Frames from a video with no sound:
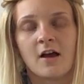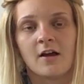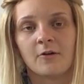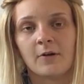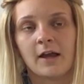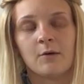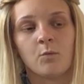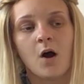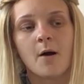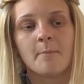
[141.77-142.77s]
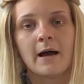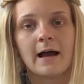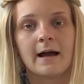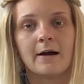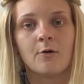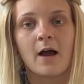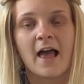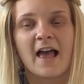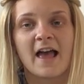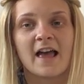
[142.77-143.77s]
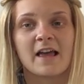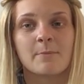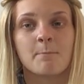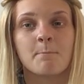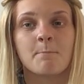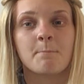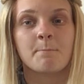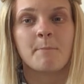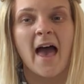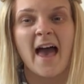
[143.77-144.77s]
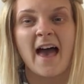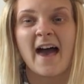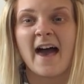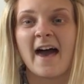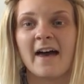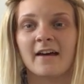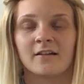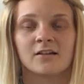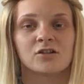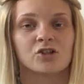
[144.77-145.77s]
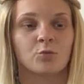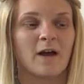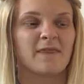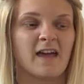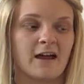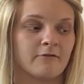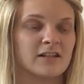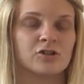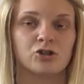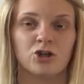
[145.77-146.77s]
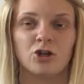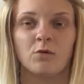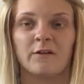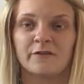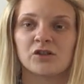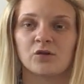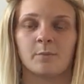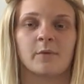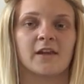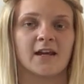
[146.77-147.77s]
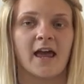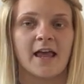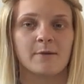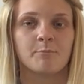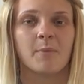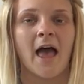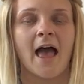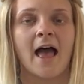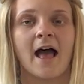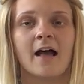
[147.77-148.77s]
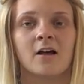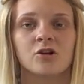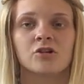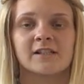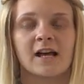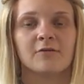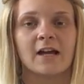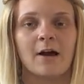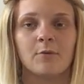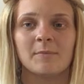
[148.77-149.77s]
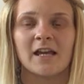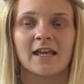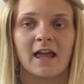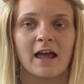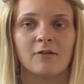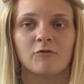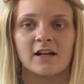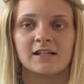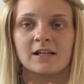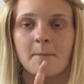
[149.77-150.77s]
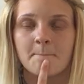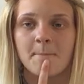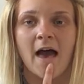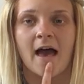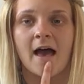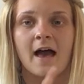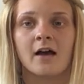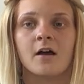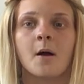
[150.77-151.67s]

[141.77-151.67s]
Okay, what about a pair? So when there is 2 of something, a pair. Sound it out with me again. Ready? Pair.